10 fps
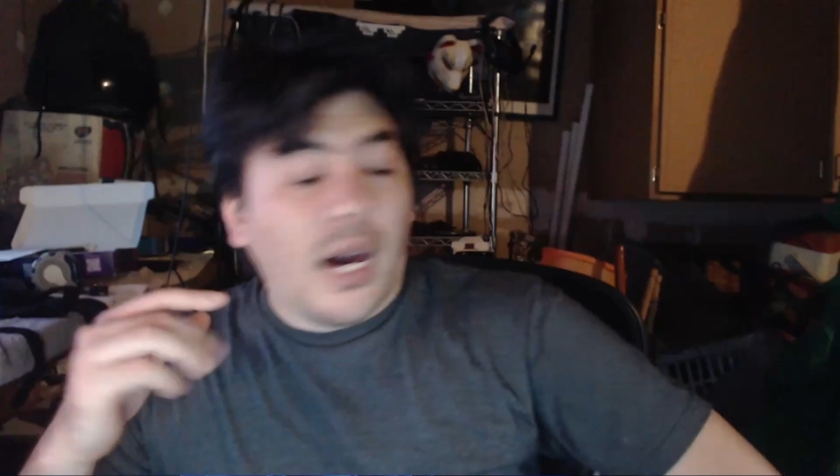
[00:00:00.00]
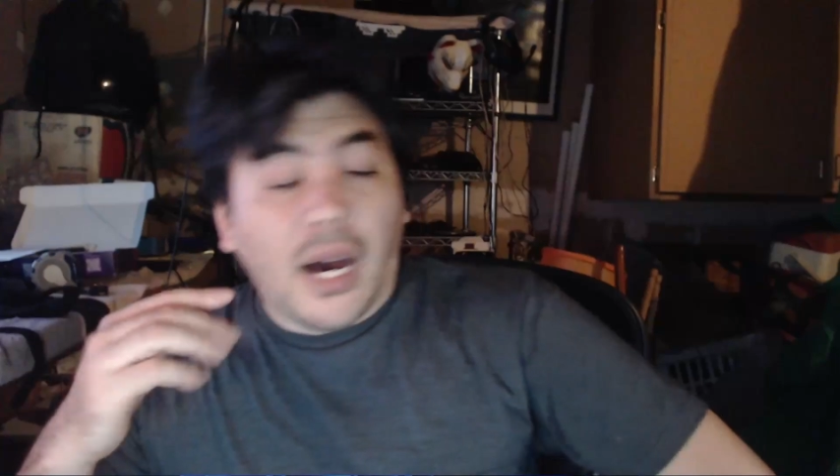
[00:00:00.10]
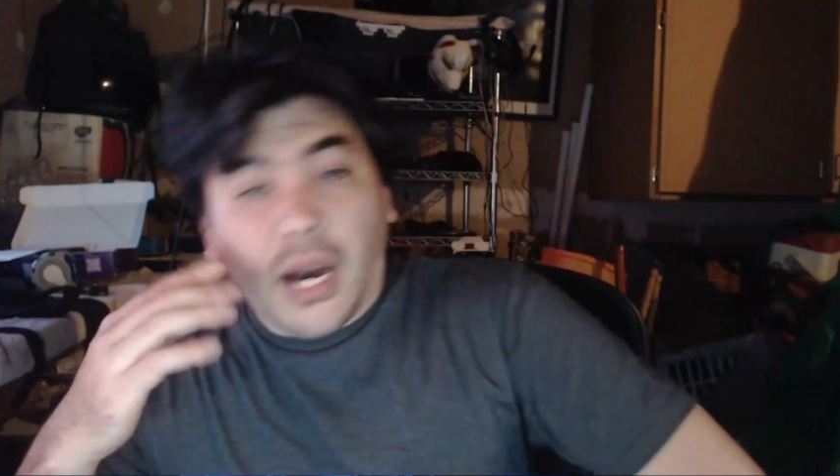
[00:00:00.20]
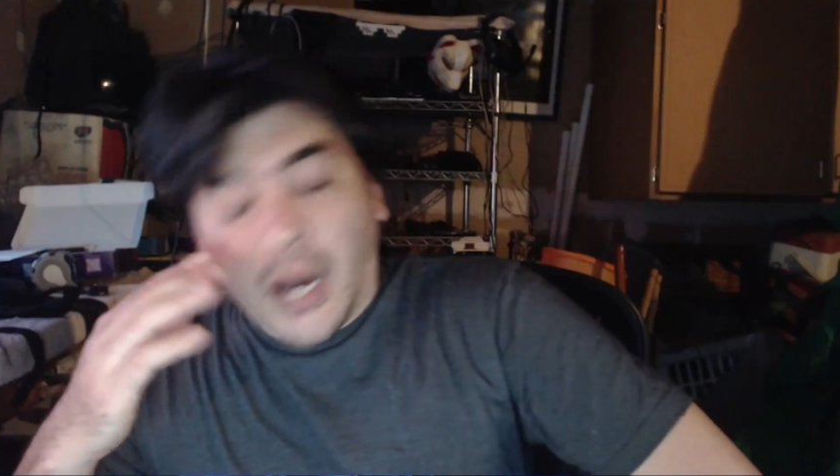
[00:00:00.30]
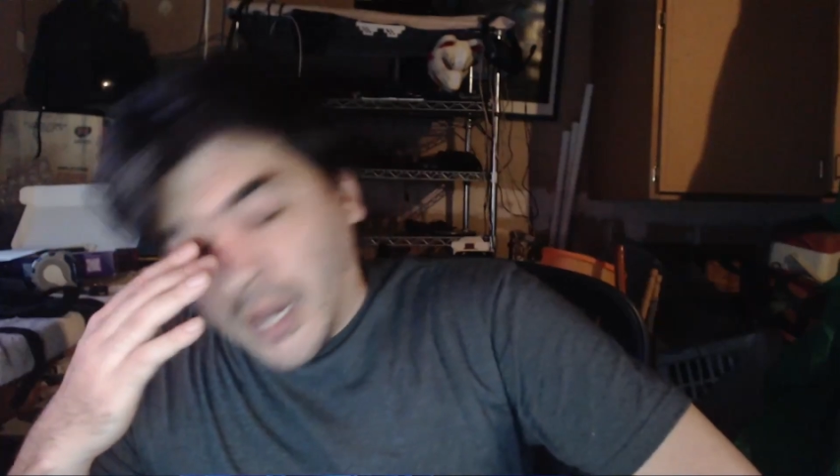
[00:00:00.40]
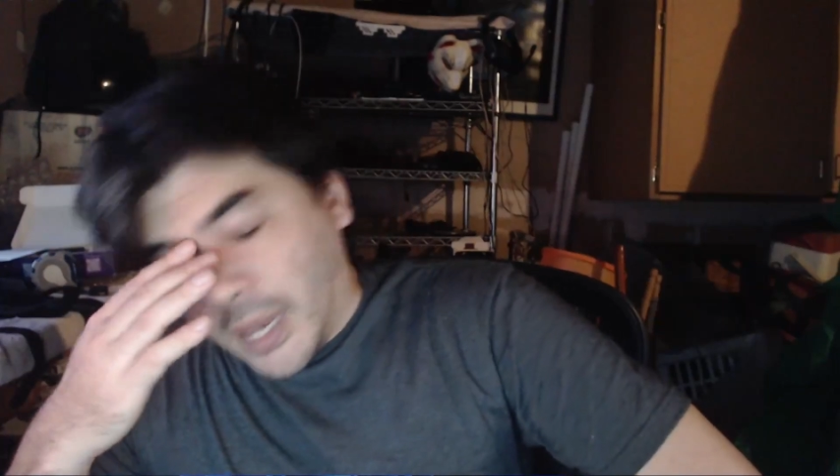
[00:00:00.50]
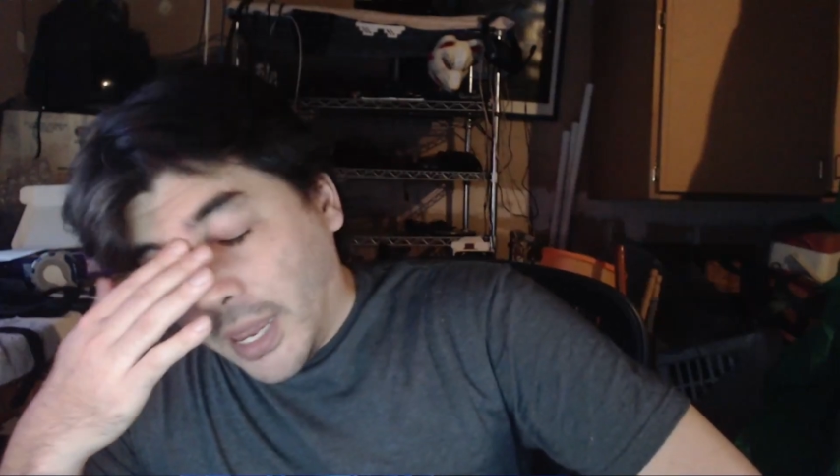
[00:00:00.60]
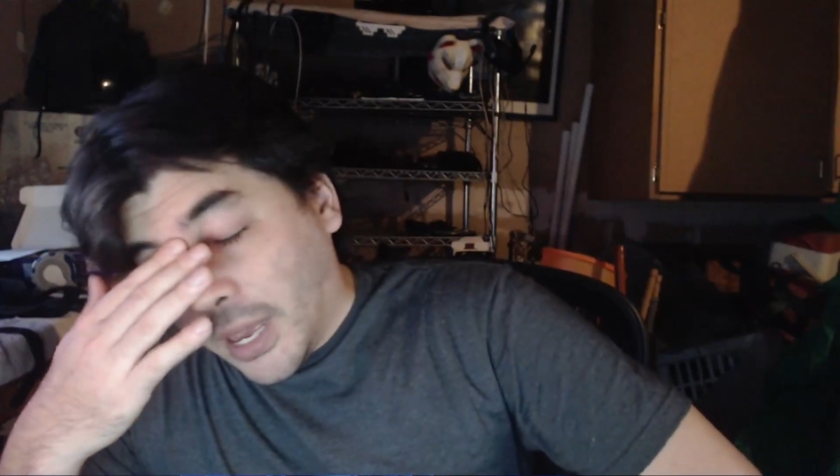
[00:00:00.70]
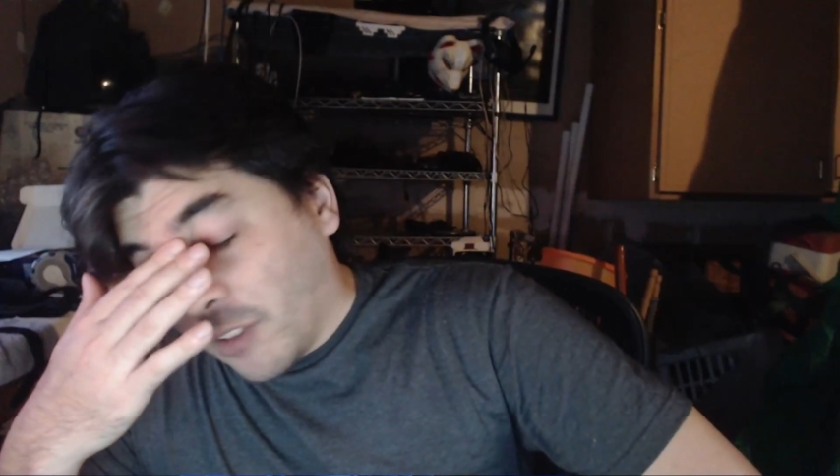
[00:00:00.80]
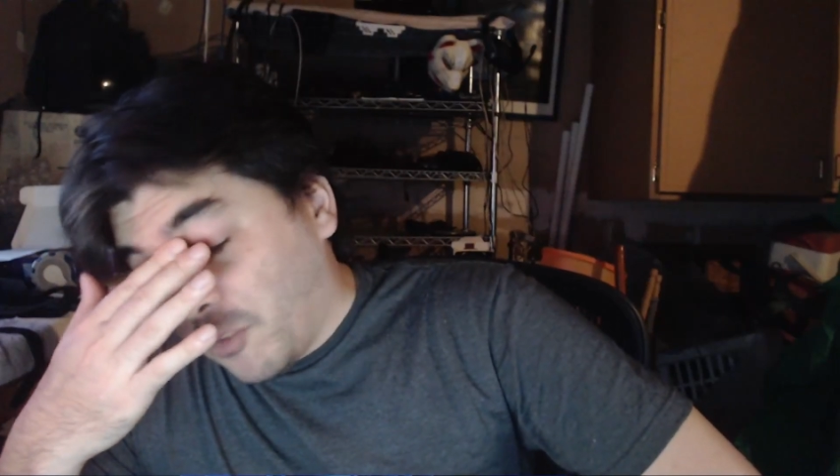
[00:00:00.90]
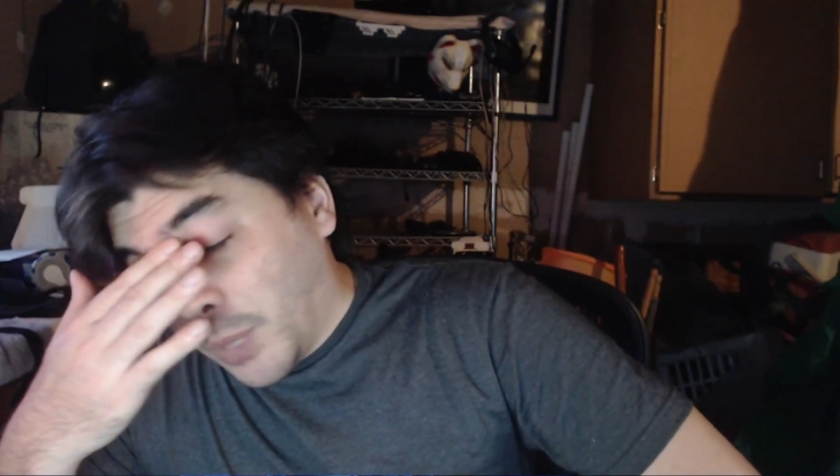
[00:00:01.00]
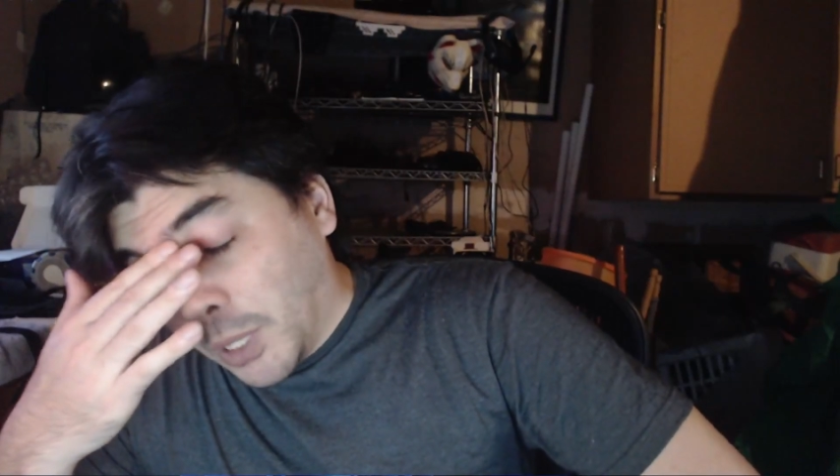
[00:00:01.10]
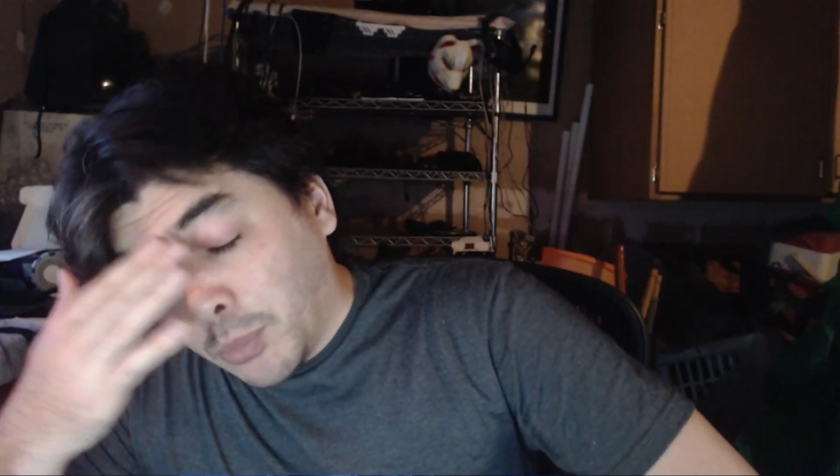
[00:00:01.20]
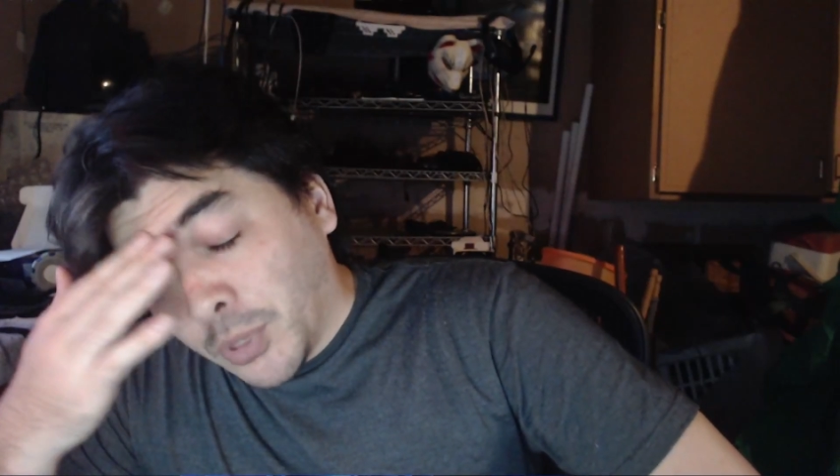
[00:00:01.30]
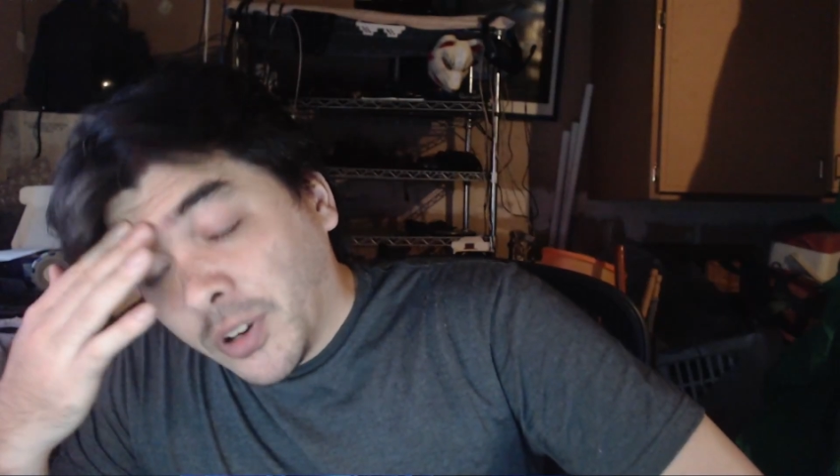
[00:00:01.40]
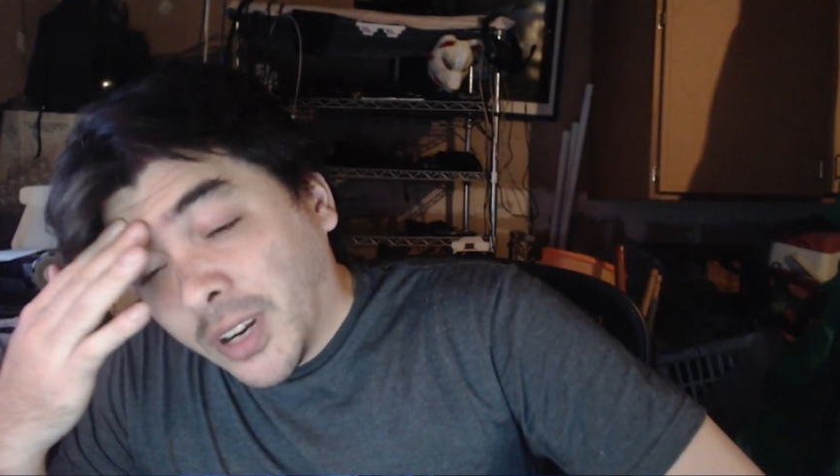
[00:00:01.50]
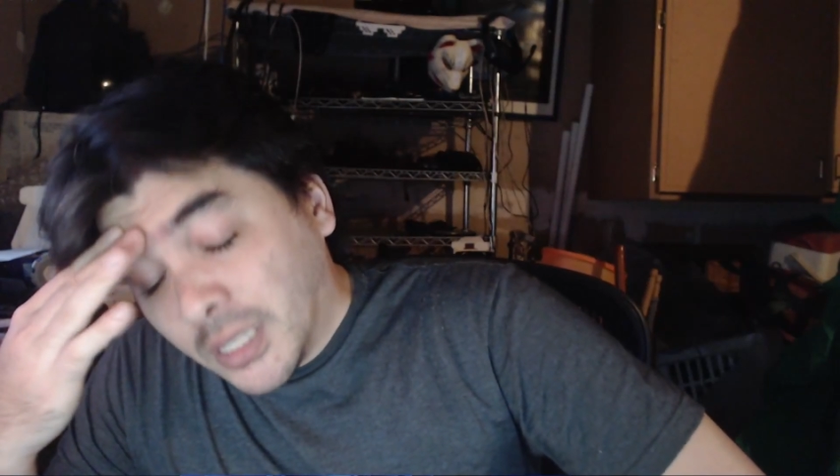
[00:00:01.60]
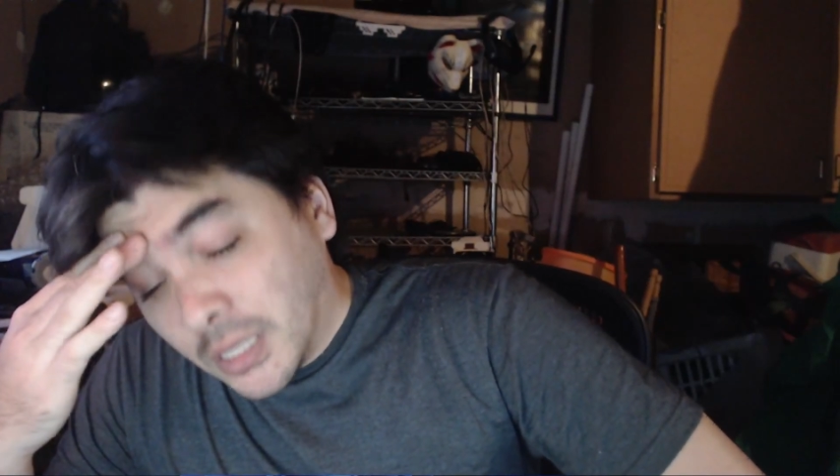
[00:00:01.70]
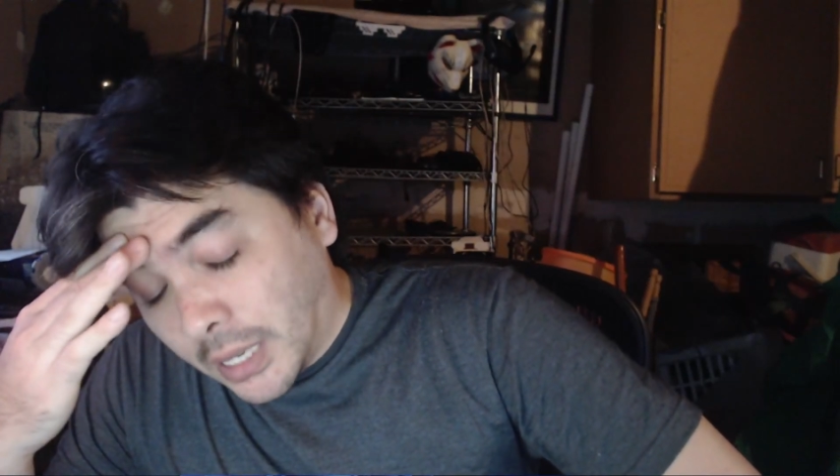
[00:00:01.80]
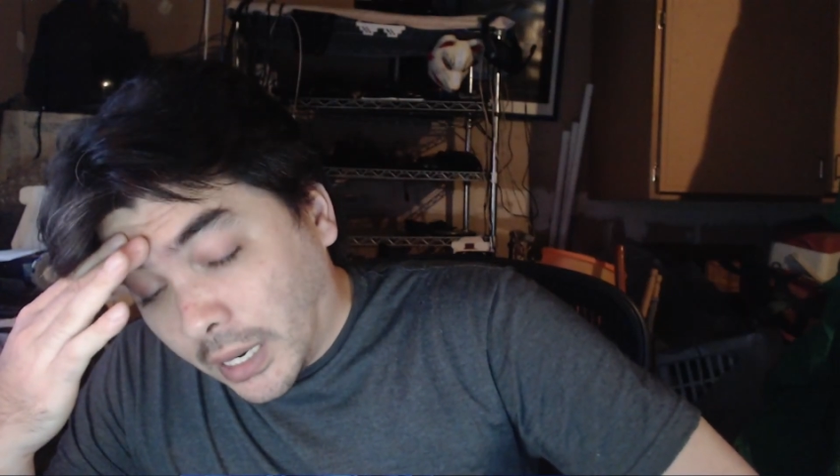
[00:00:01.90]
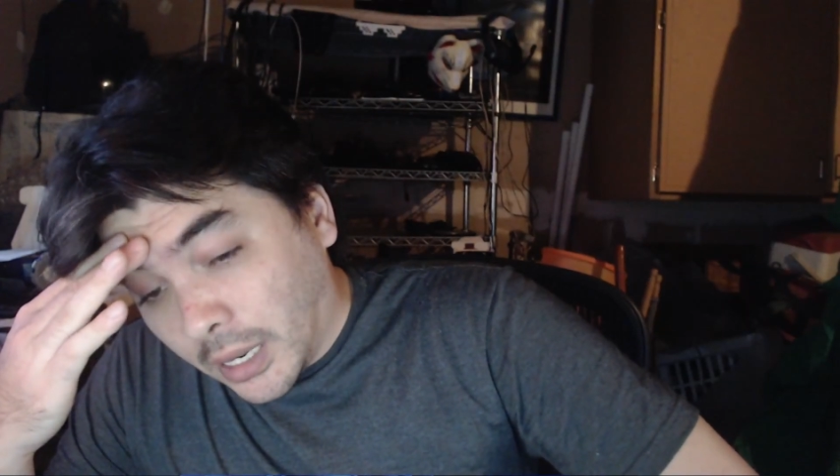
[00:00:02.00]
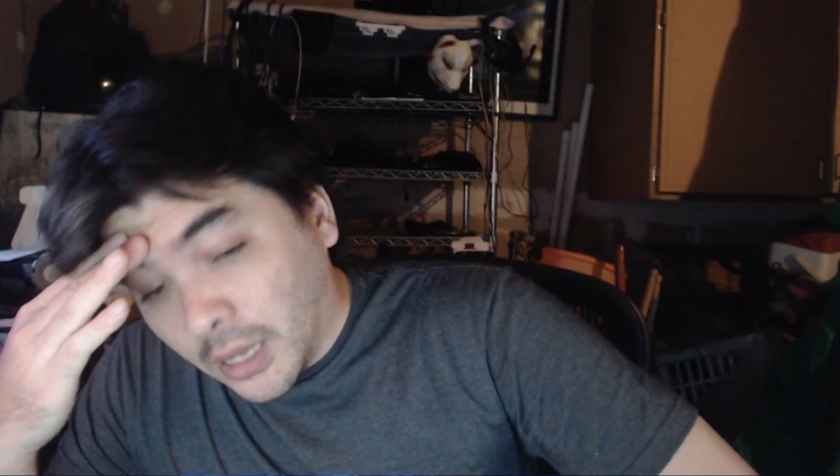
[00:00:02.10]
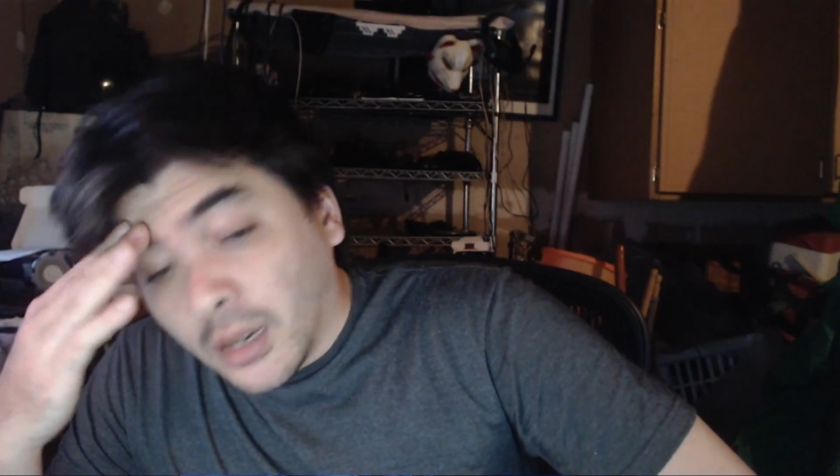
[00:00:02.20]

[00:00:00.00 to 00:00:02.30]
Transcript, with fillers: I have been procrastinating